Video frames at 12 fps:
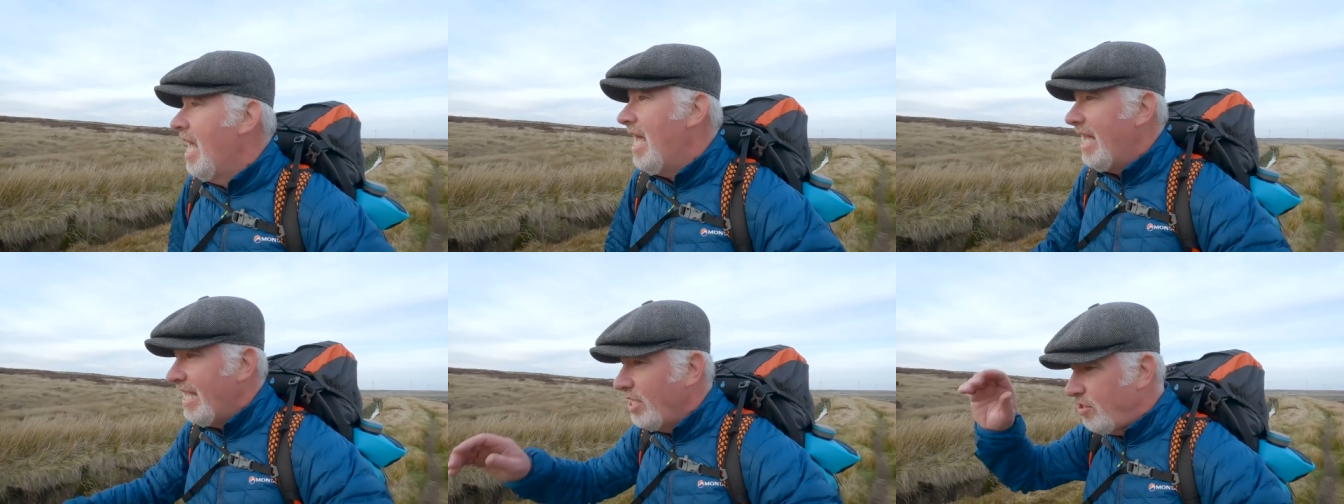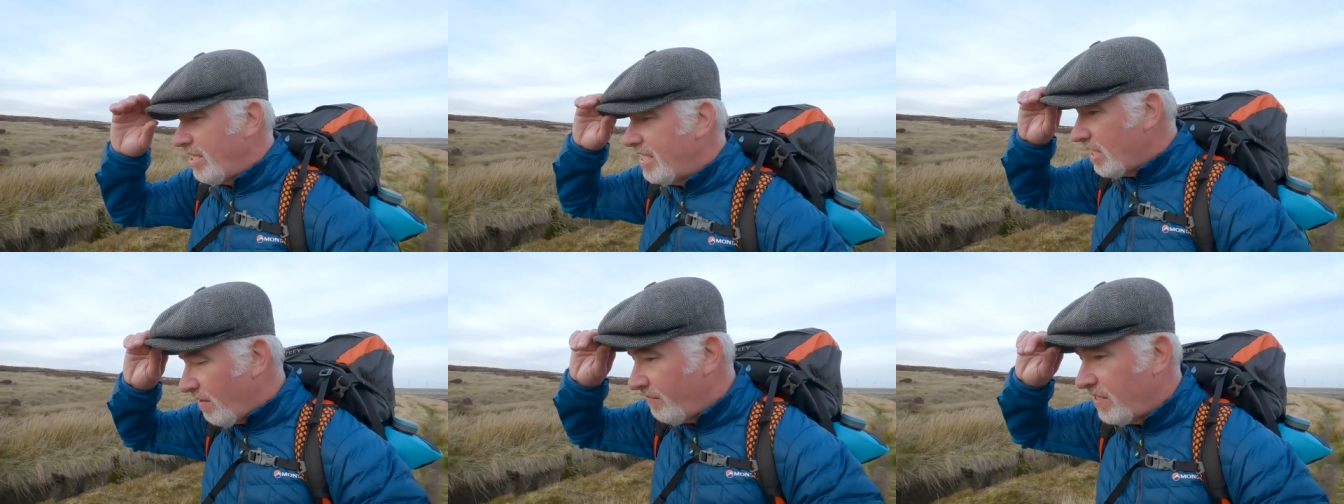Uh,
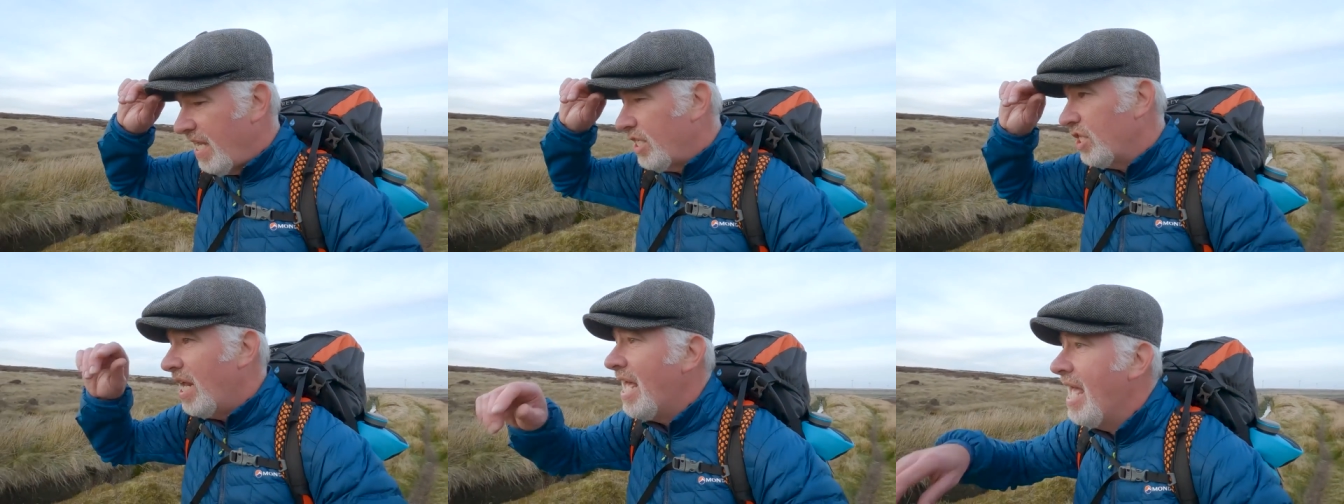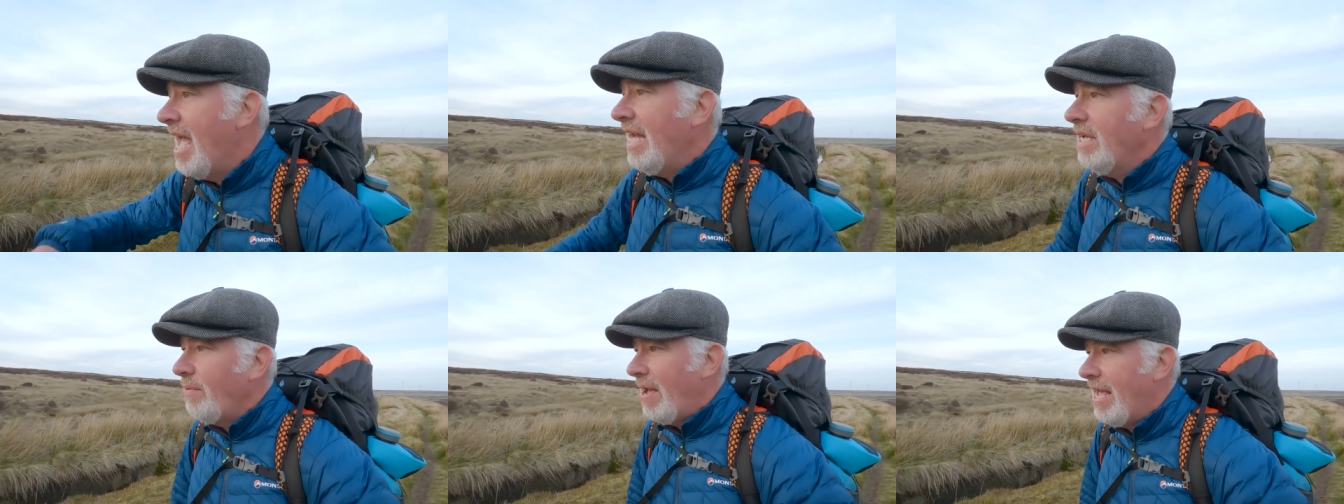interesting conversation.
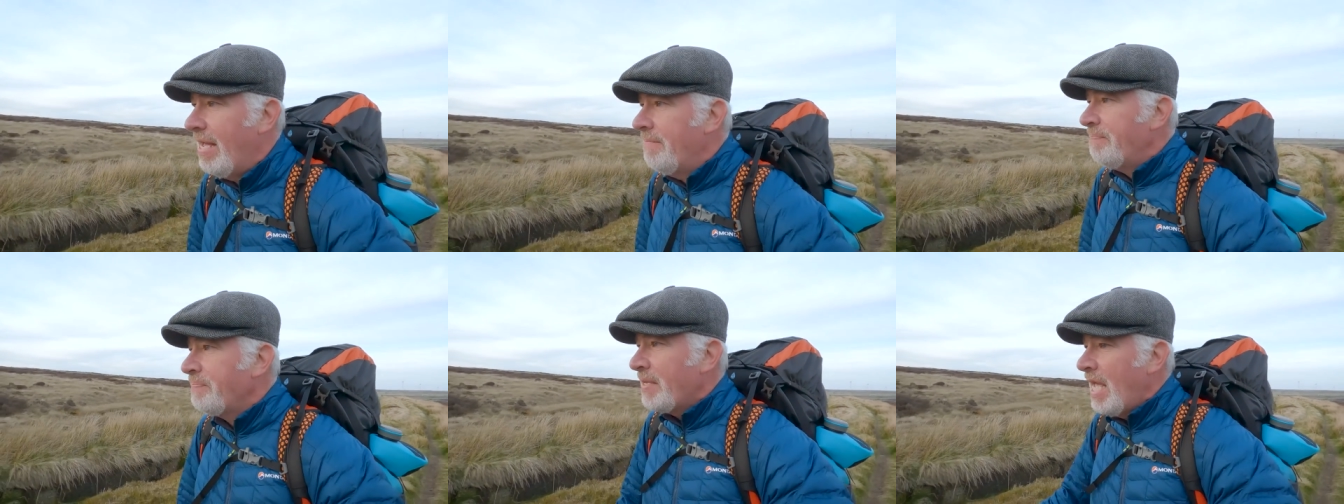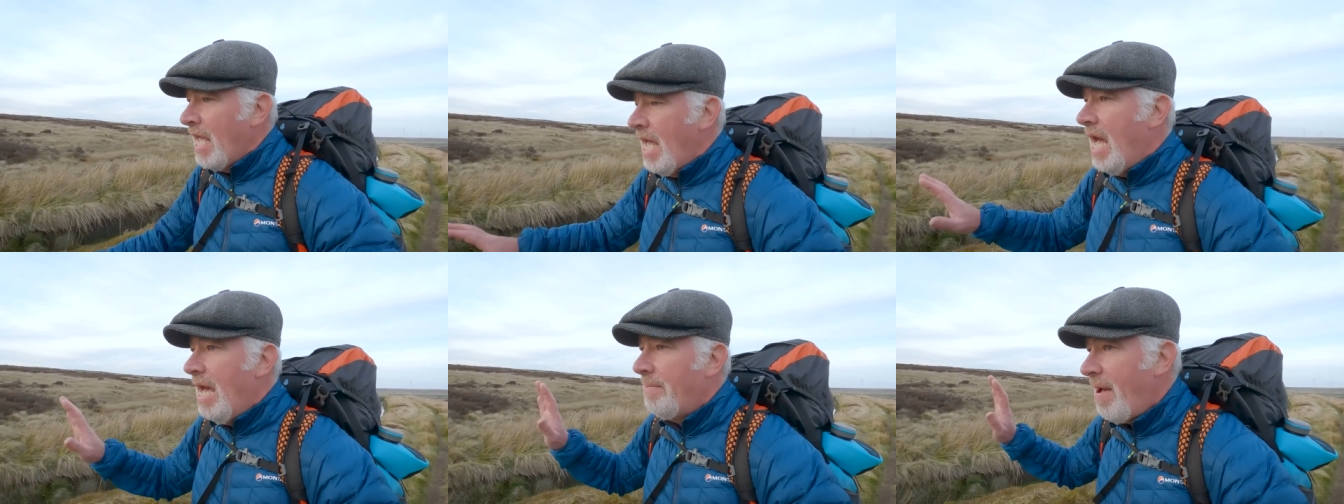Anyway,
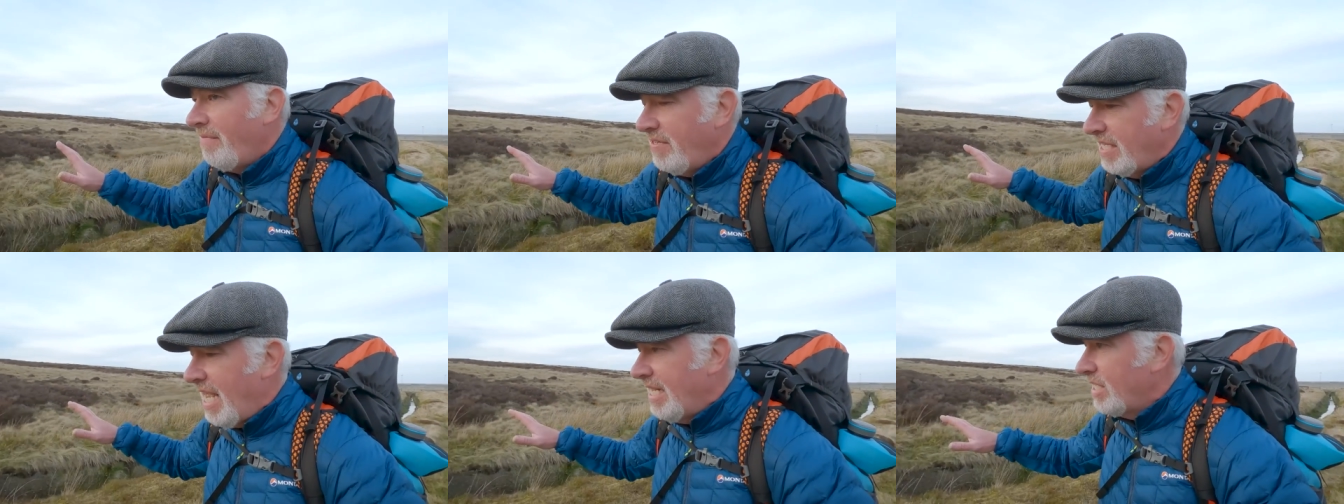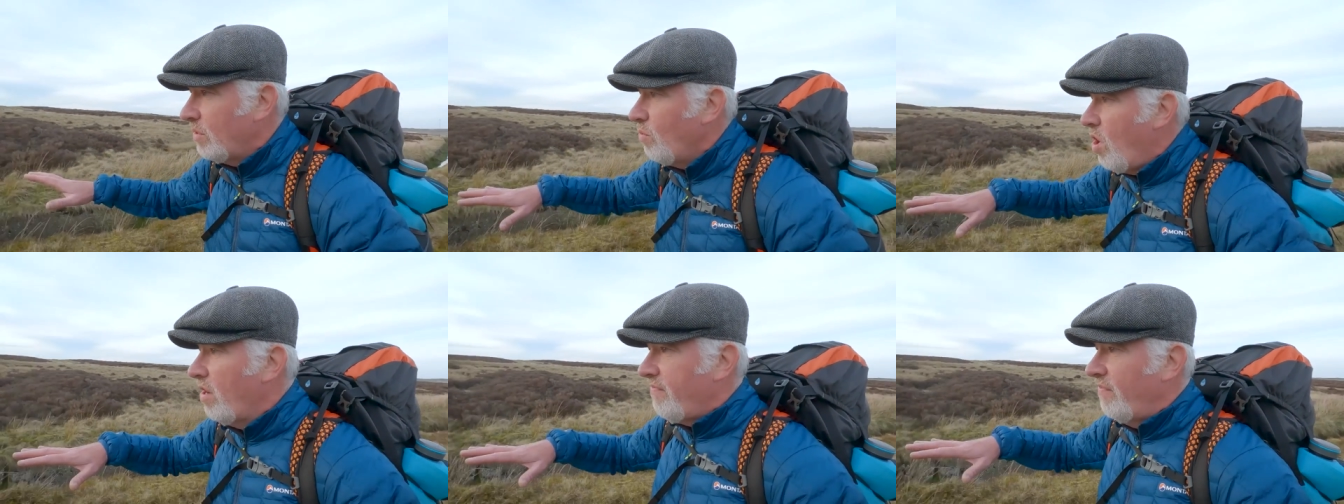um, I've decided to walk